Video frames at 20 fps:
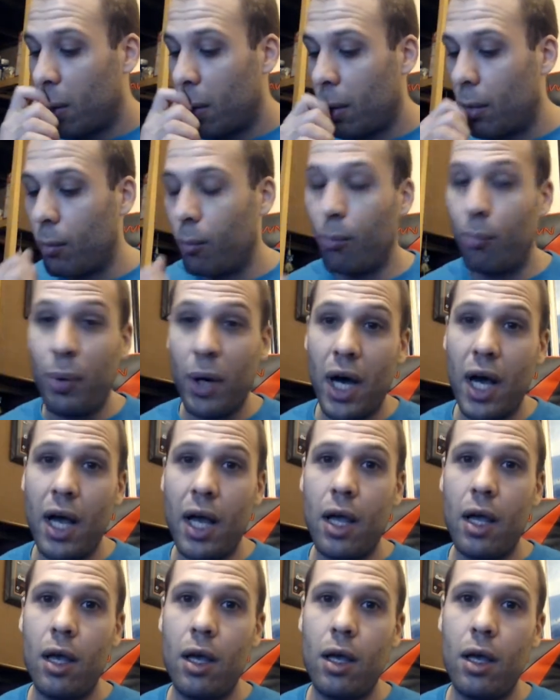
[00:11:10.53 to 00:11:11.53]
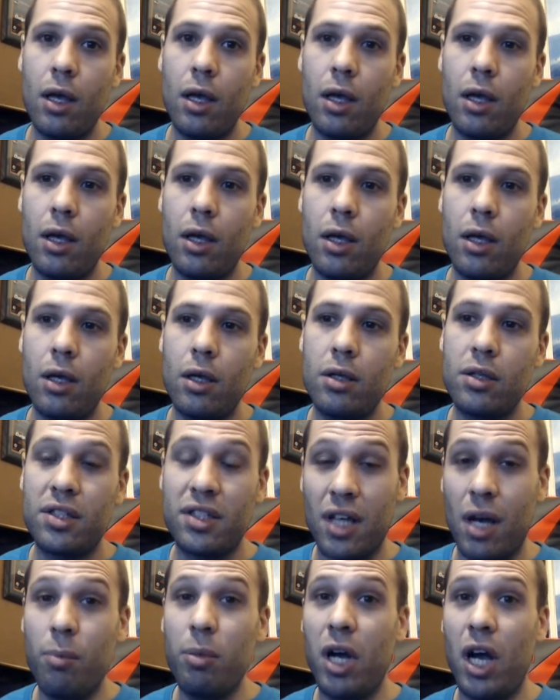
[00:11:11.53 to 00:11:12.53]
But
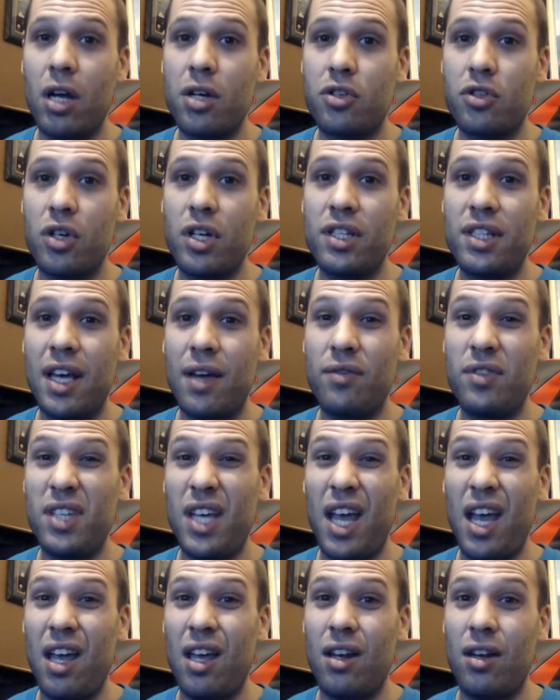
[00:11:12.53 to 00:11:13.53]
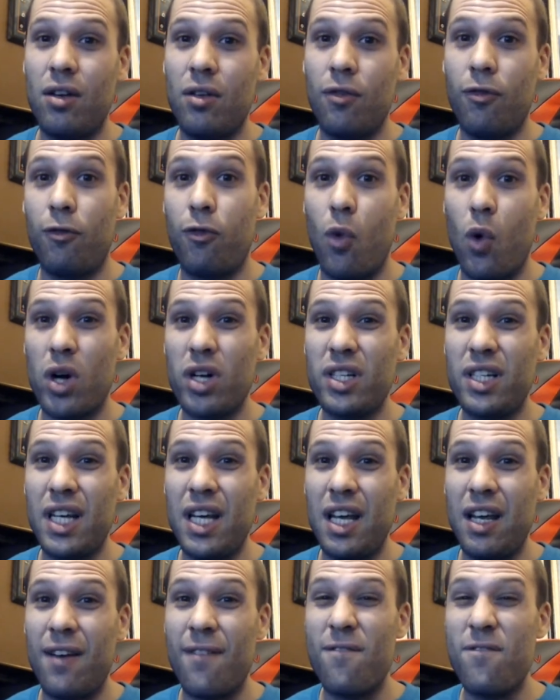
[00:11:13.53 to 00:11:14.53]
some countries have 10,
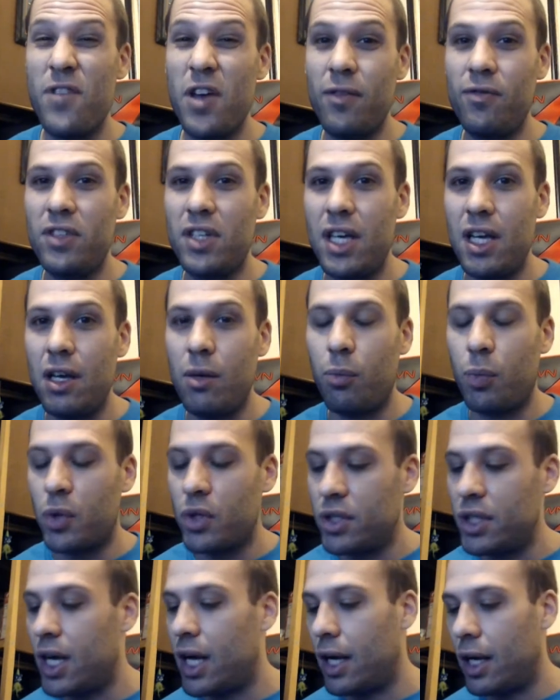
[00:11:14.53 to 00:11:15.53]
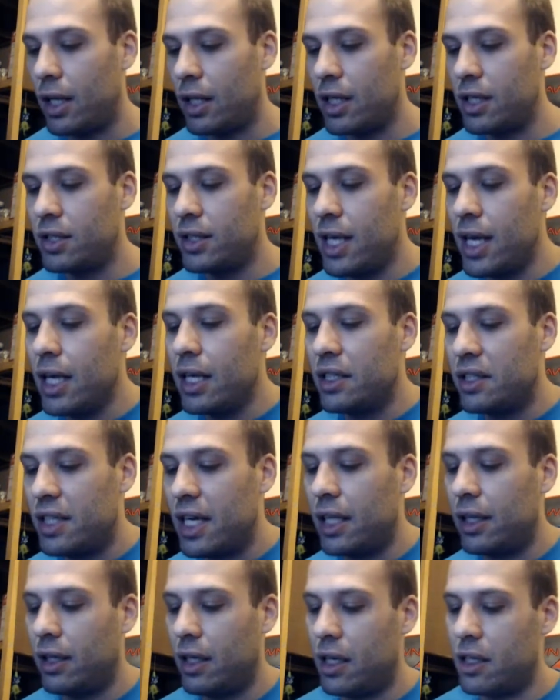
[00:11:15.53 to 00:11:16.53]
14, 15%. This thing is
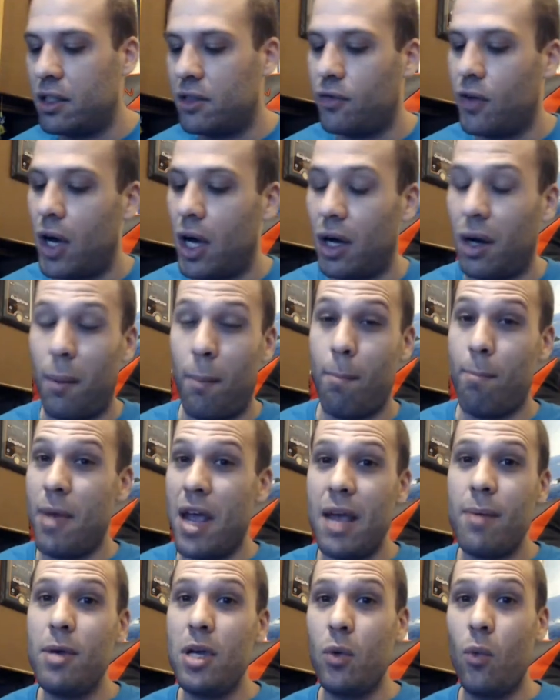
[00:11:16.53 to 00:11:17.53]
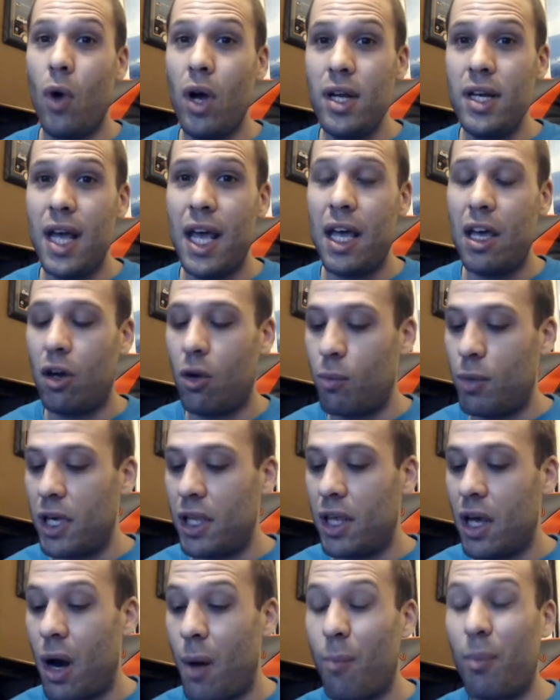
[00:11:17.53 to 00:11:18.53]
deadly as fuck. Maybe one day it'll be
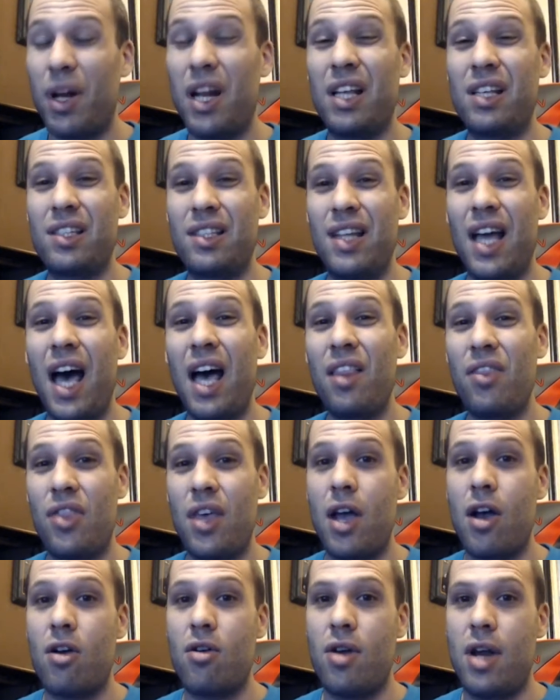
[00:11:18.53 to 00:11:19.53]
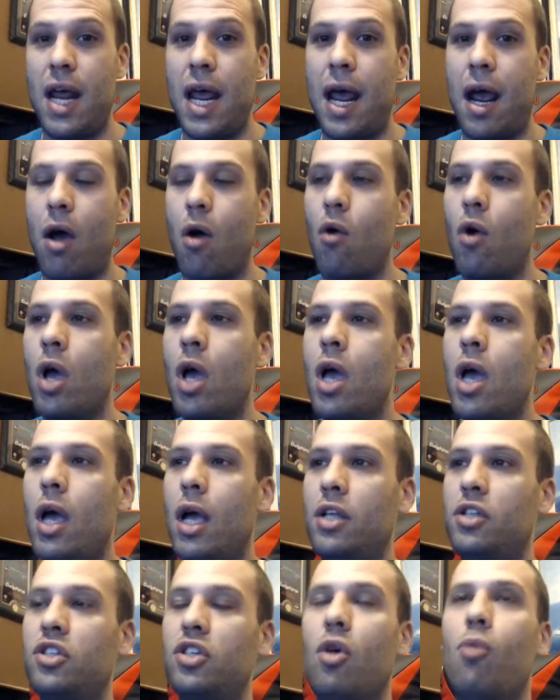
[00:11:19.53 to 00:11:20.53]
there, but it's not there now.
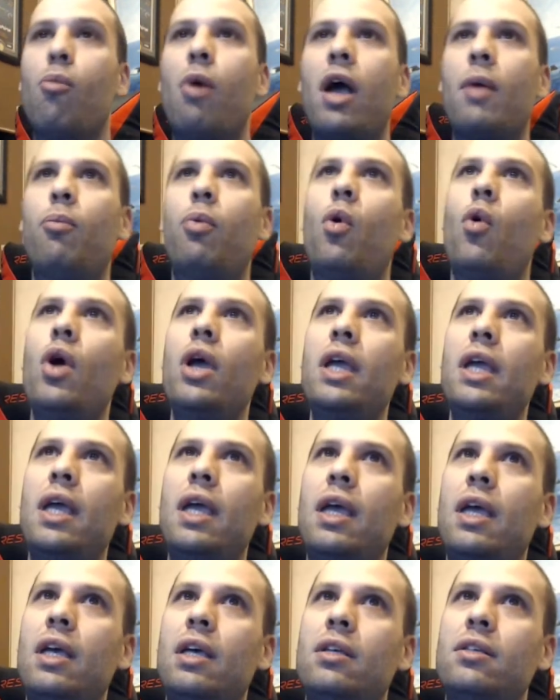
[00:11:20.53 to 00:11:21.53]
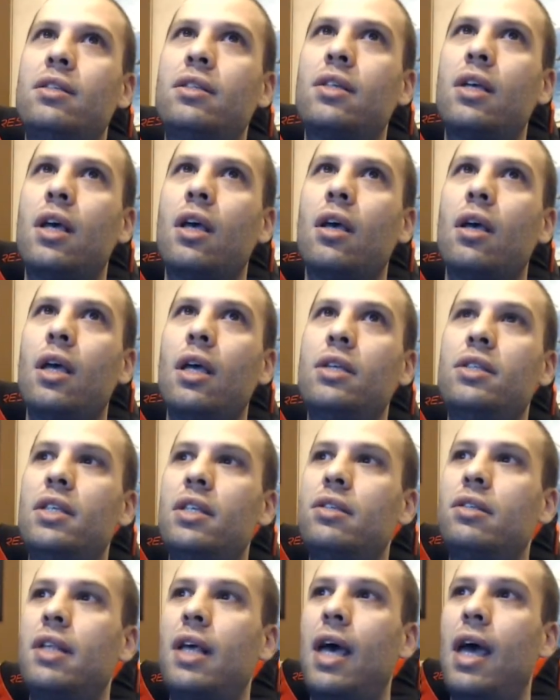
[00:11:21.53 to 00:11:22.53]
And so my point is
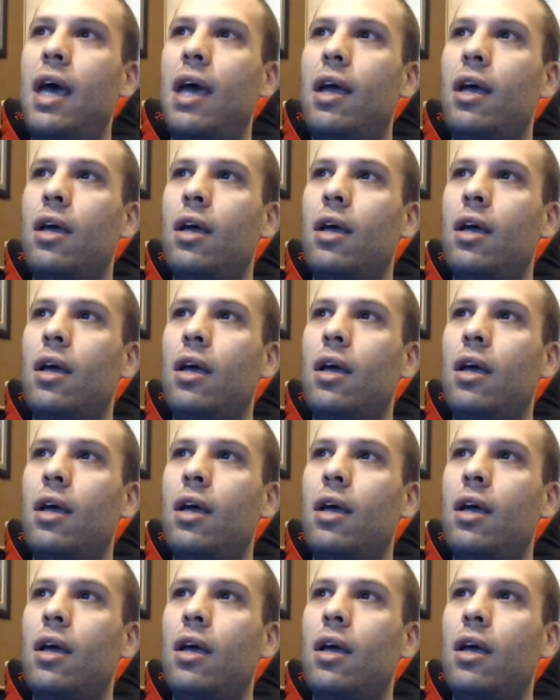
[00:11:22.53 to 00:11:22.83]
that